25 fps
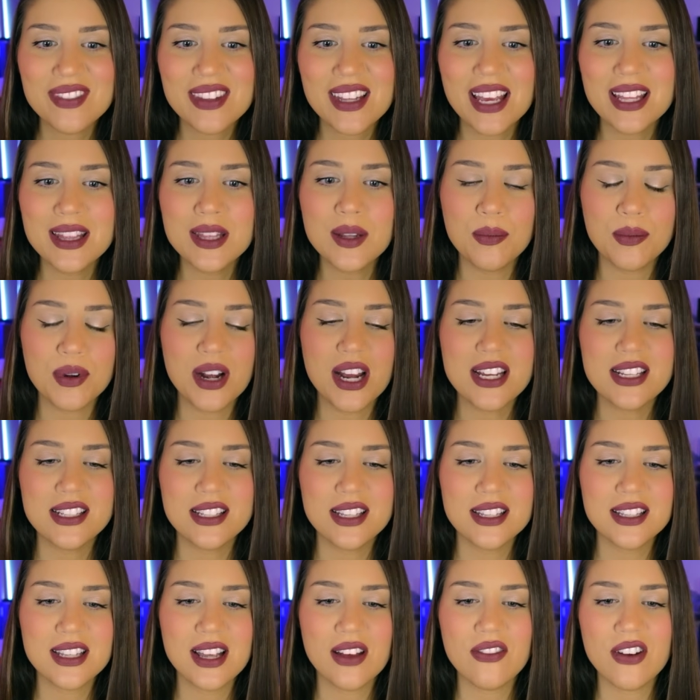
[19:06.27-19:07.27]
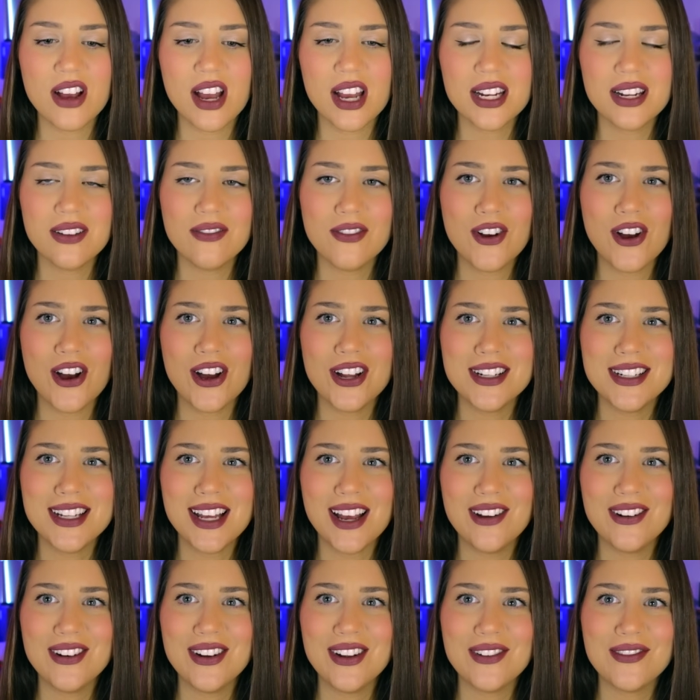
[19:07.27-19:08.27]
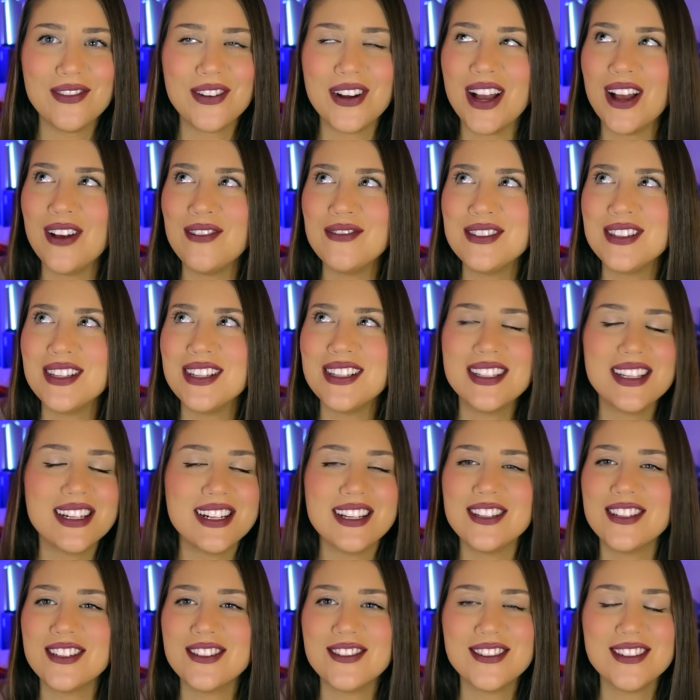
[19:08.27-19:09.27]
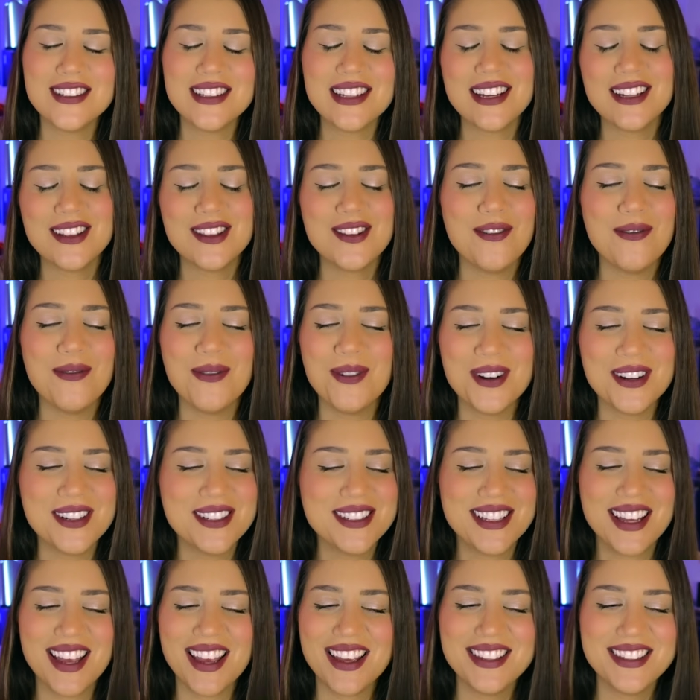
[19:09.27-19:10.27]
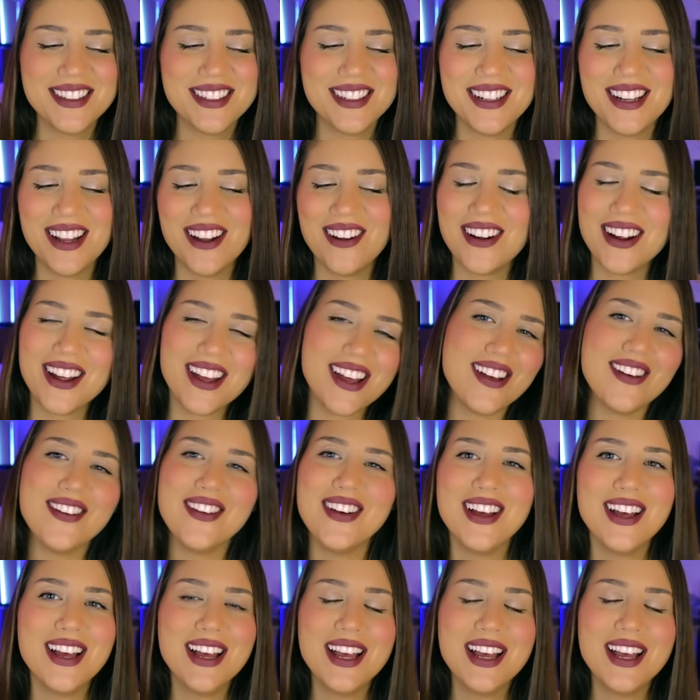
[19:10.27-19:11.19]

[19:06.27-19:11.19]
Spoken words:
and the prices have kind of gone down for houses, and it's just like the worst case scenario.